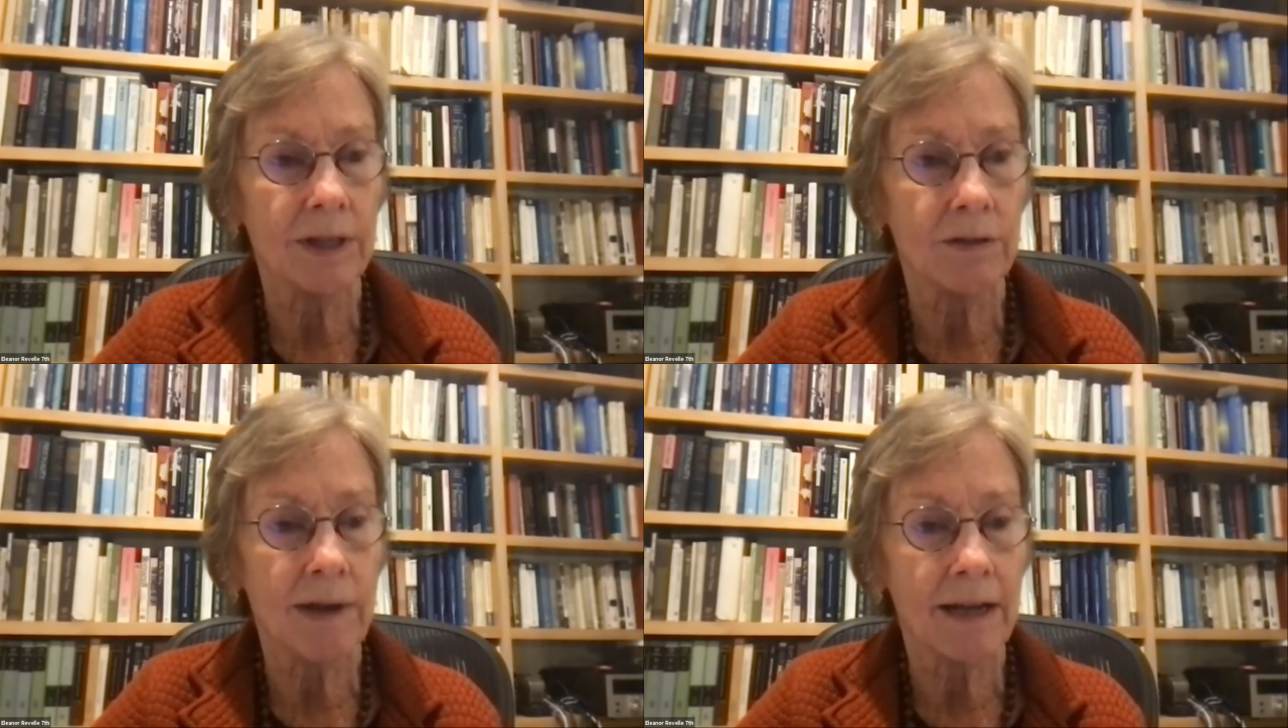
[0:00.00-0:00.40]

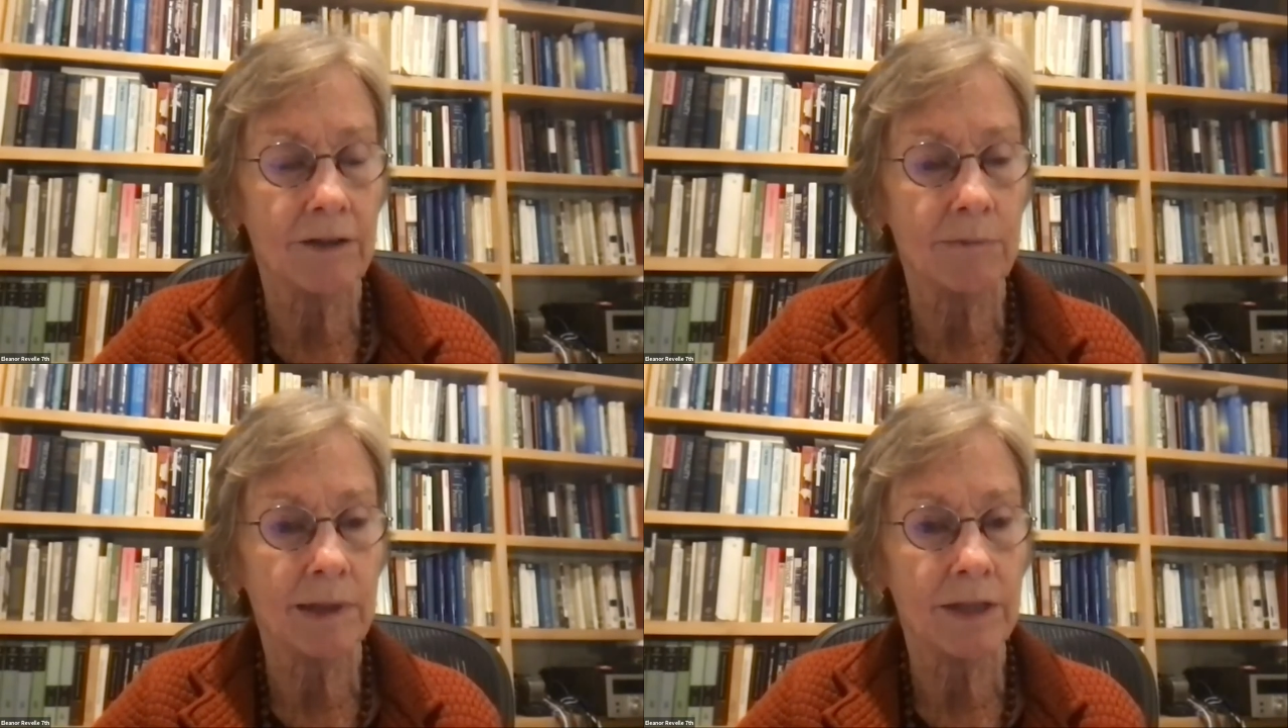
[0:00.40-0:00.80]

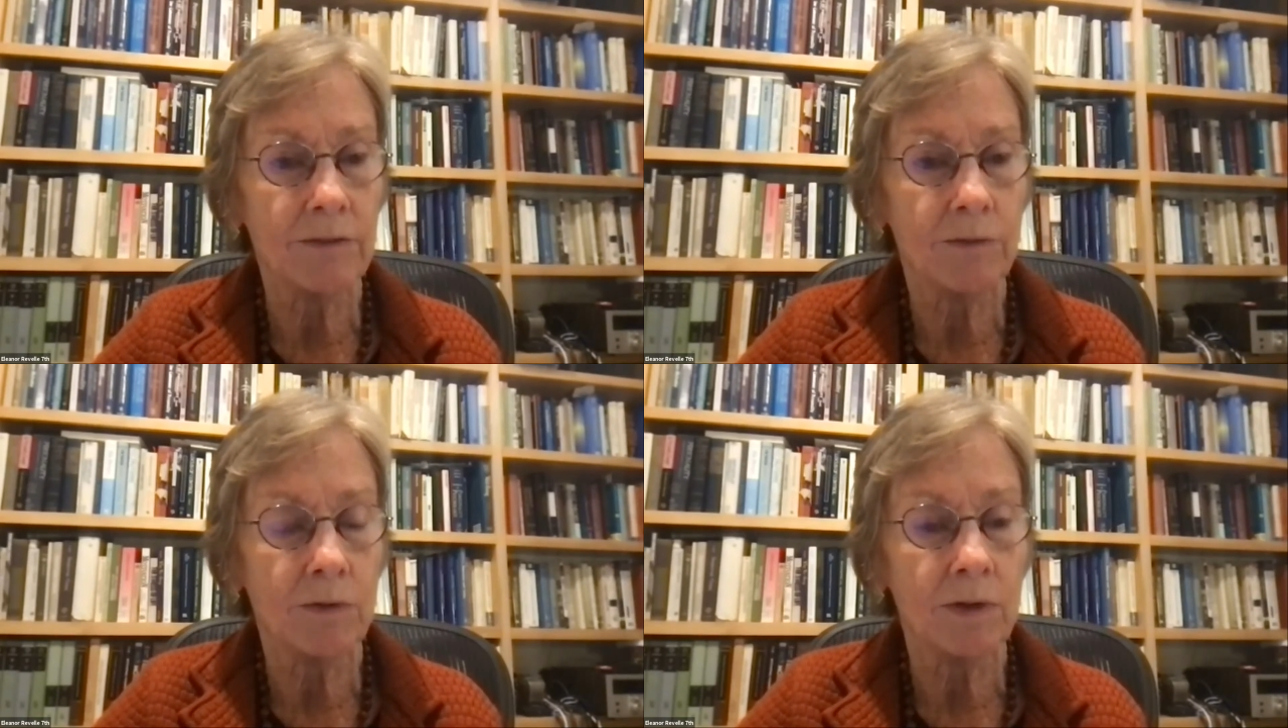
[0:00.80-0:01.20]
attractive place
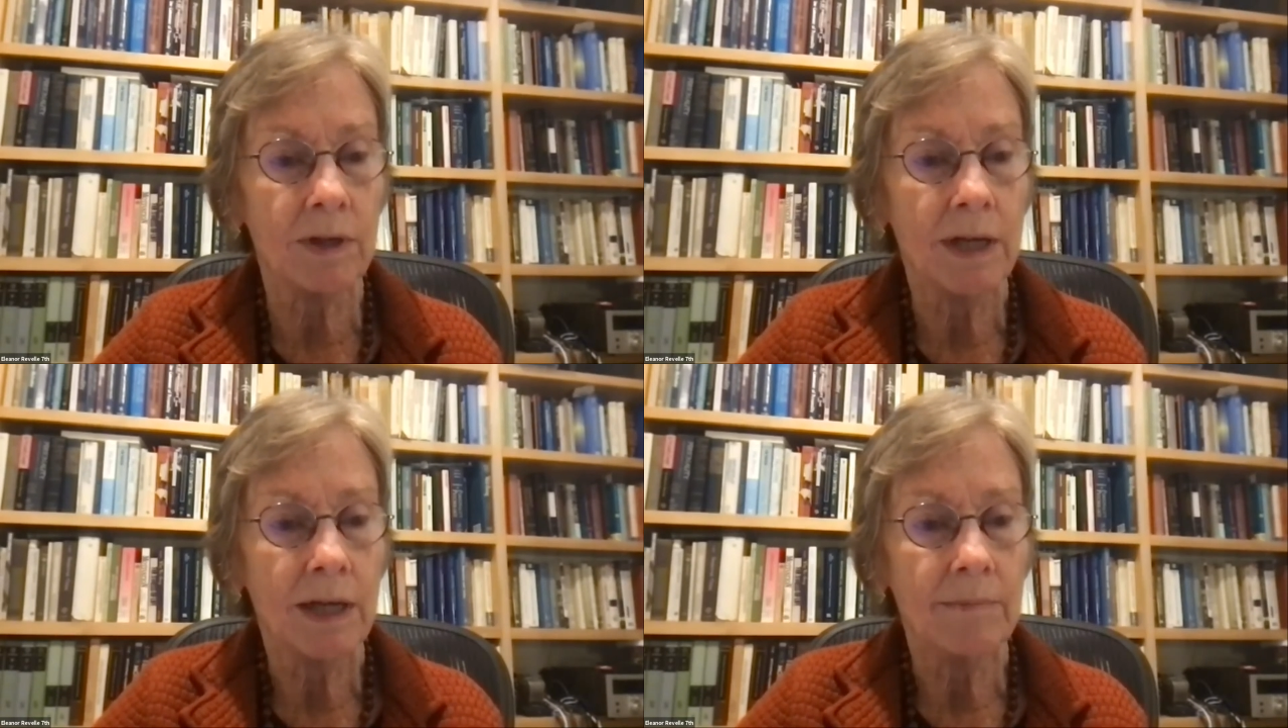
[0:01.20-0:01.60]
for
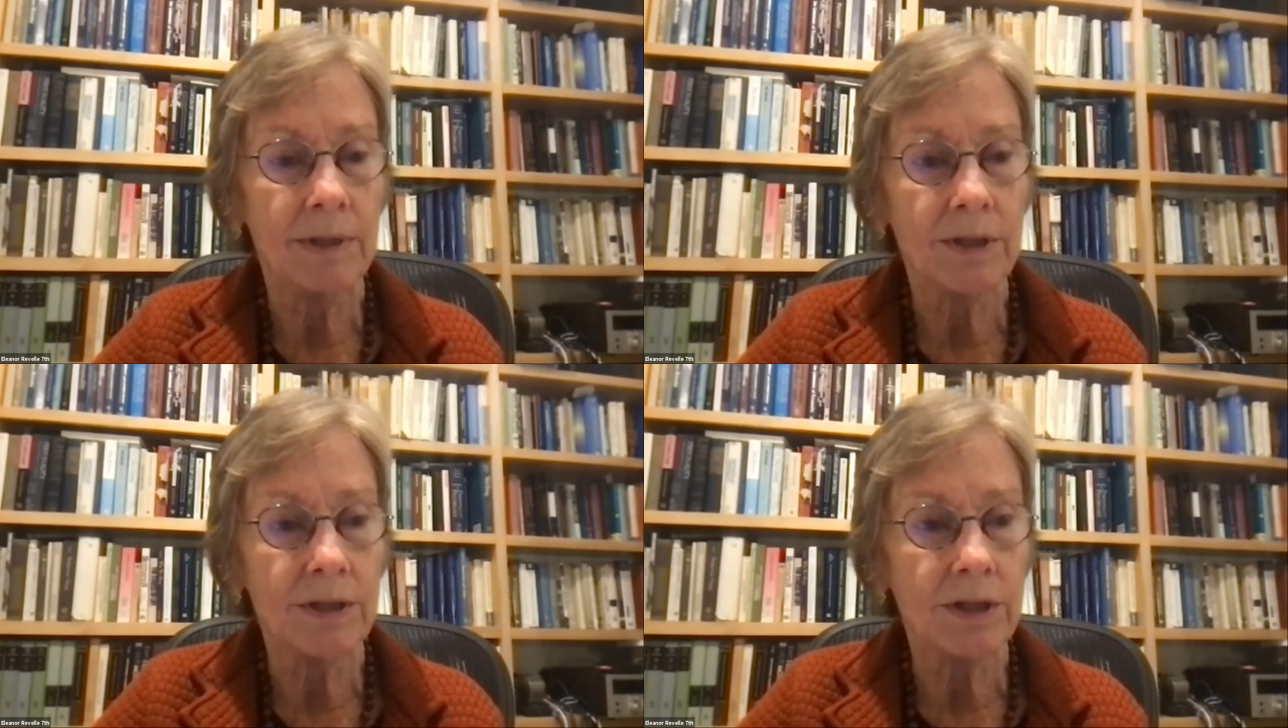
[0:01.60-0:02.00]

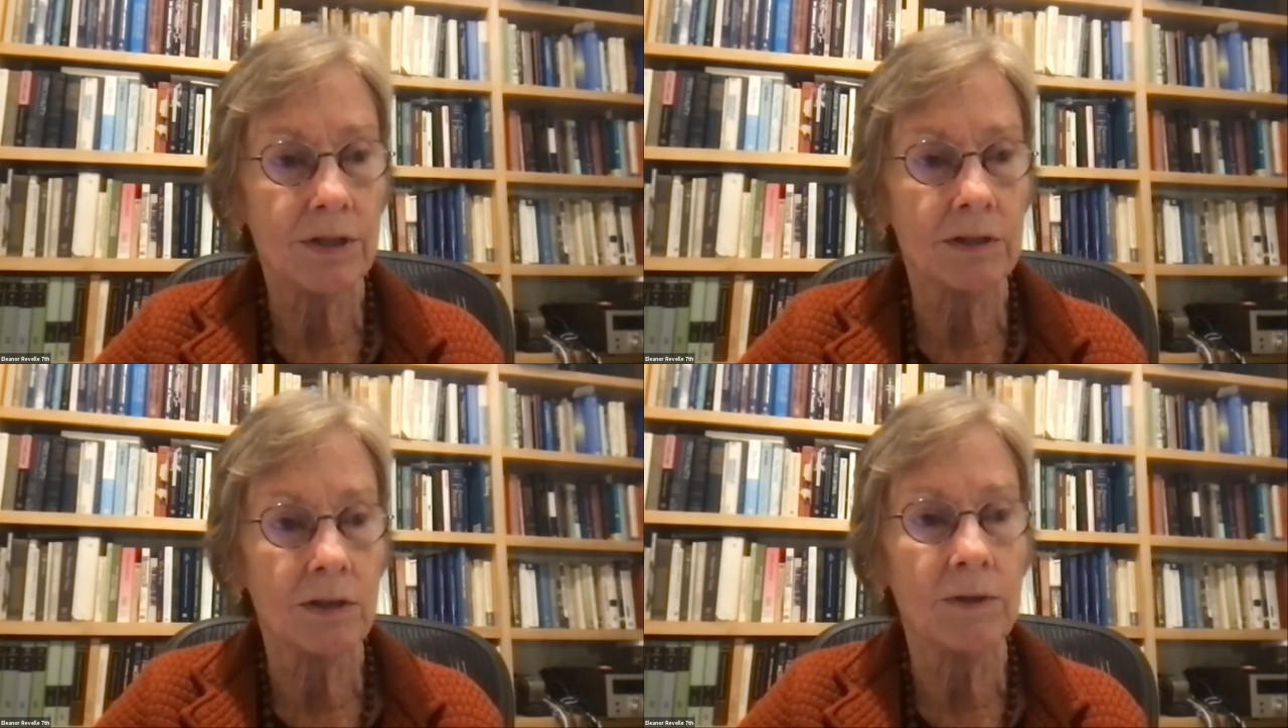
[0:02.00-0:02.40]
businesses
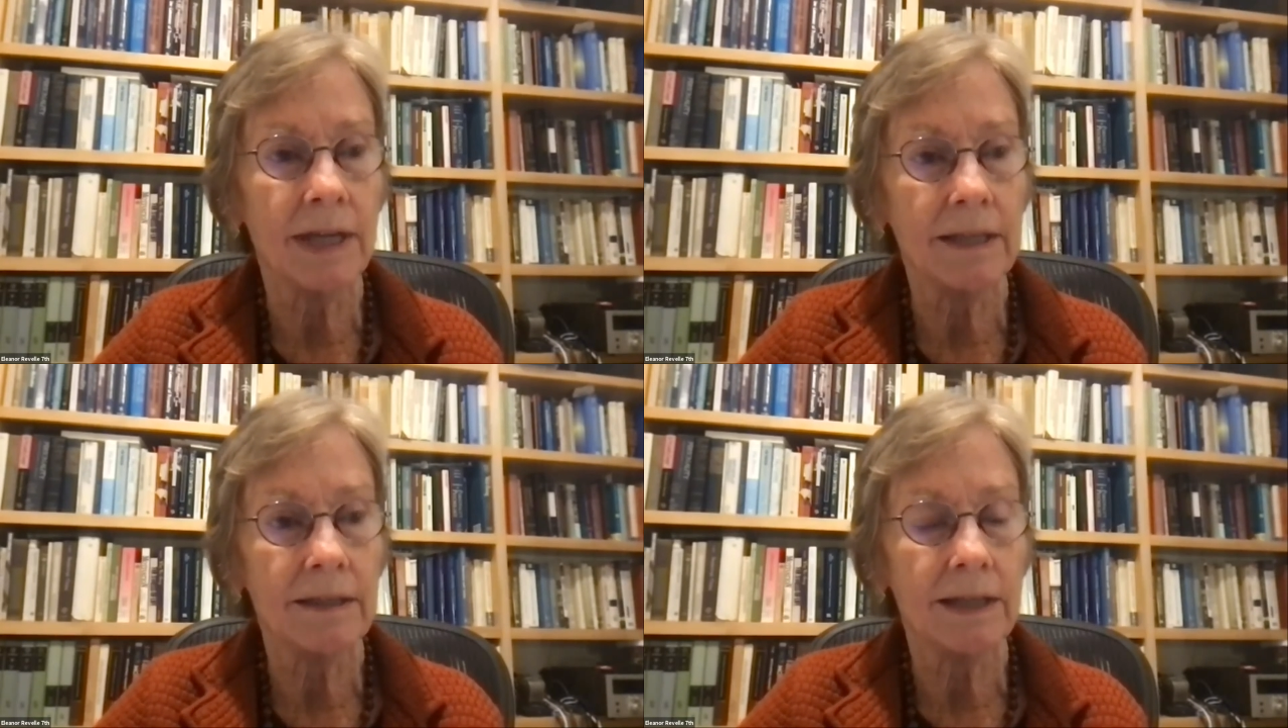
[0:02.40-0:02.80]
to
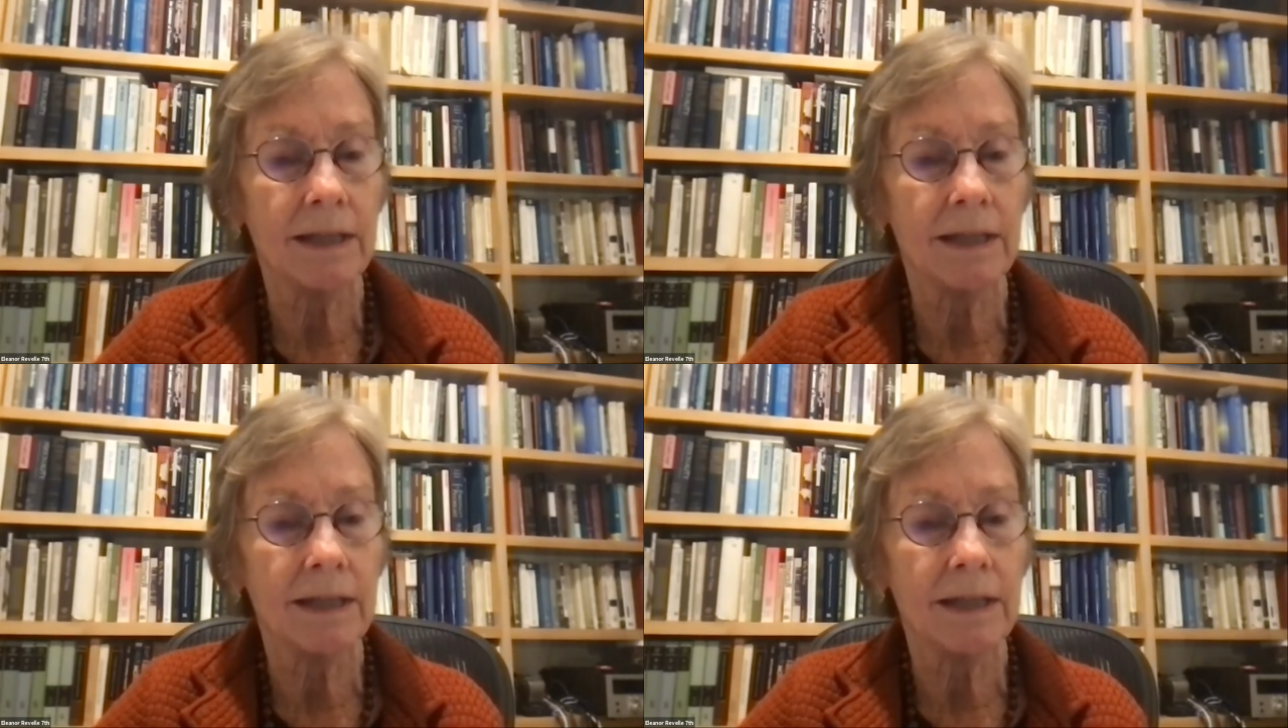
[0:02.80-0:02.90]
locate.